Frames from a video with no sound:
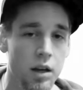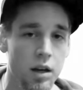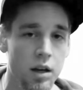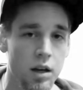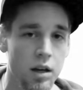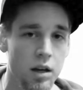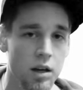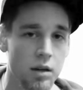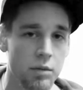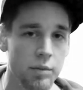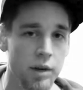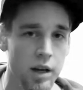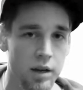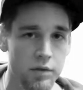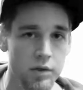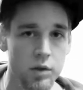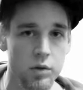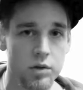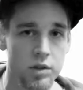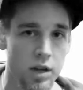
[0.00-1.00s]

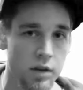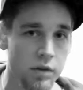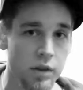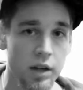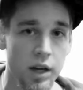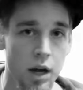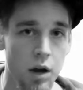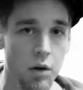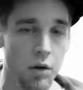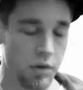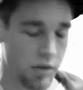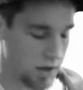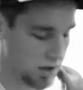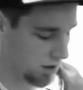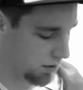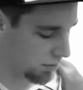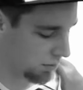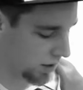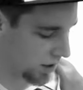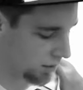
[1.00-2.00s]
have used every now and then
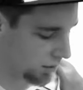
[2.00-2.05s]
in my